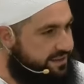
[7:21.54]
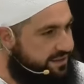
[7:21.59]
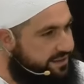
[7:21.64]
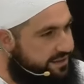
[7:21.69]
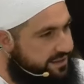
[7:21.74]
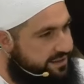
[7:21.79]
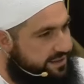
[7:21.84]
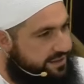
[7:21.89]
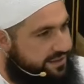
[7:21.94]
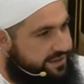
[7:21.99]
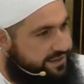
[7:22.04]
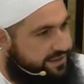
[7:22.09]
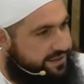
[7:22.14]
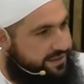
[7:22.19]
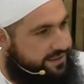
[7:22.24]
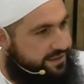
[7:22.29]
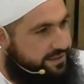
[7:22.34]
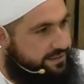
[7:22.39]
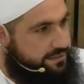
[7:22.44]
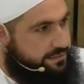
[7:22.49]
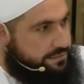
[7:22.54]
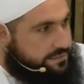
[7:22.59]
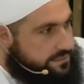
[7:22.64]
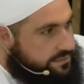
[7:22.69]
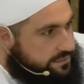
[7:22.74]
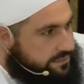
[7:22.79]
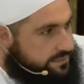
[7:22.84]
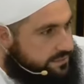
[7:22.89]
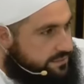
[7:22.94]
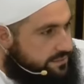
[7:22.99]

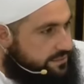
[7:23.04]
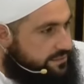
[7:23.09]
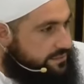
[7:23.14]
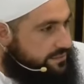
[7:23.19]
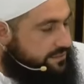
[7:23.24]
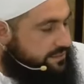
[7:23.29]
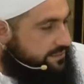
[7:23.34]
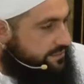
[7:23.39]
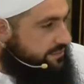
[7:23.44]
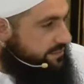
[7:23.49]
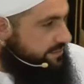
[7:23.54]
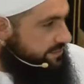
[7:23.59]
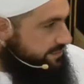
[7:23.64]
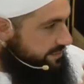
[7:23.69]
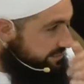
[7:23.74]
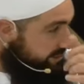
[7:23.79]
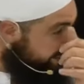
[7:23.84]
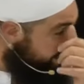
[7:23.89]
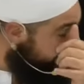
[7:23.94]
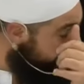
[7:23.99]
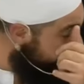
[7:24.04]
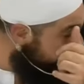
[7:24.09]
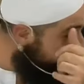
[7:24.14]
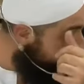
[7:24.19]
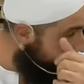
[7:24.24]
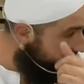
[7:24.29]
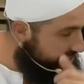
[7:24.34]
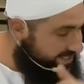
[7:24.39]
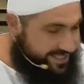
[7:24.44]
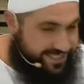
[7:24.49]

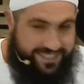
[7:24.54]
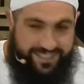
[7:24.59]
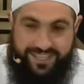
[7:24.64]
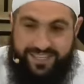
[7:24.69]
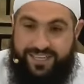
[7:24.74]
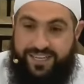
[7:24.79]
Nobody speaks.